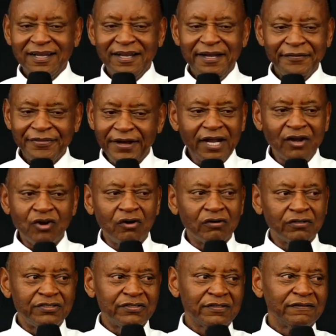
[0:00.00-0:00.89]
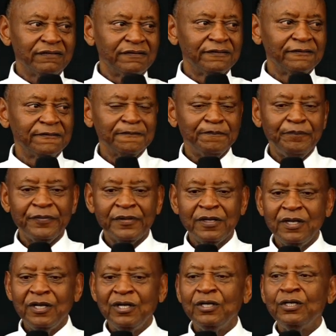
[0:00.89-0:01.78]
I thank God.
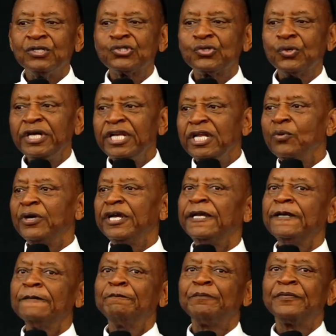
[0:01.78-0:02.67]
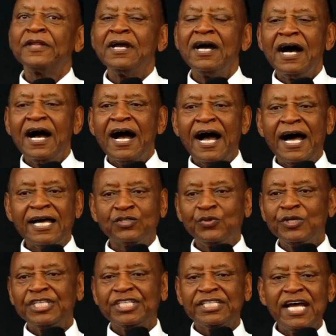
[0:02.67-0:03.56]
So anyway, as
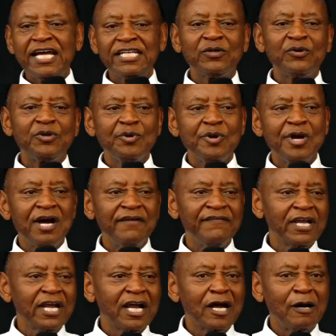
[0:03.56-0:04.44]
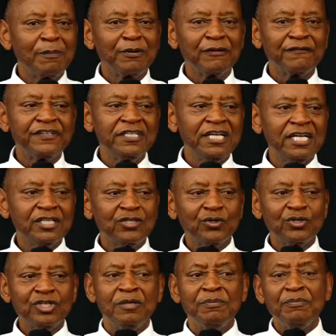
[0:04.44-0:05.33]
we sat and we were having a cup of tea, I
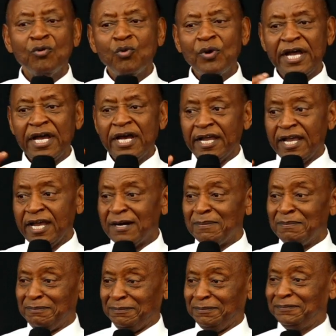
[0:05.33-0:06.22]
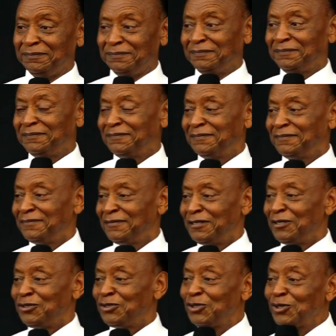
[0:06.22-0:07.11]
told him where I am.
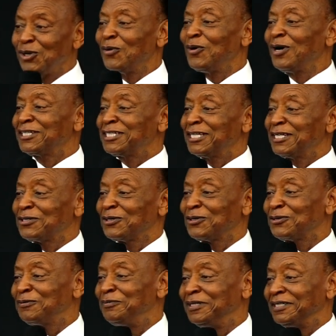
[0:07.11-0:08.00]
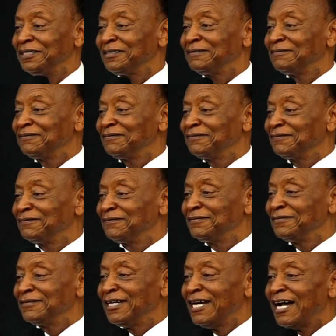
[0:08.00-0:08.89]
Do you know what he told me?
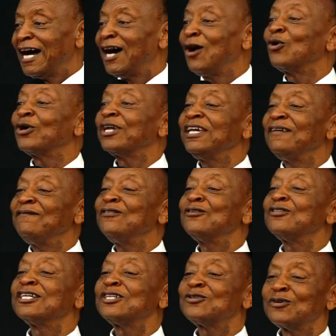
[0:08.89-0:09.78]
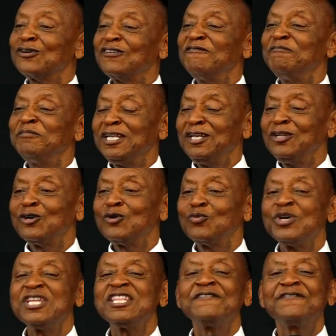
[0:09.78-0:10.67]
I will give you the 12 million with the